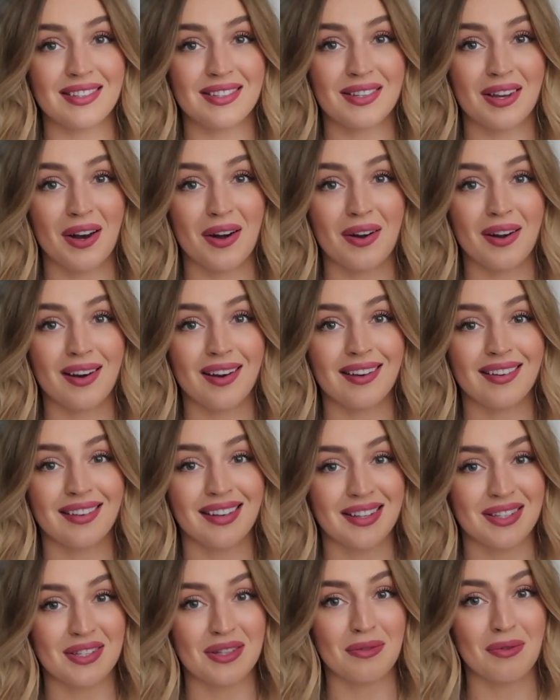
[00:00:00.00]
Sorry,
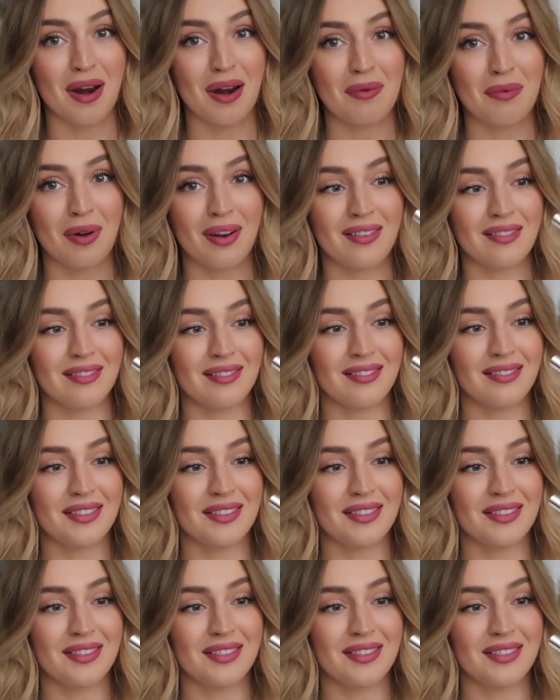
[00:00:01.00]
it's the red one.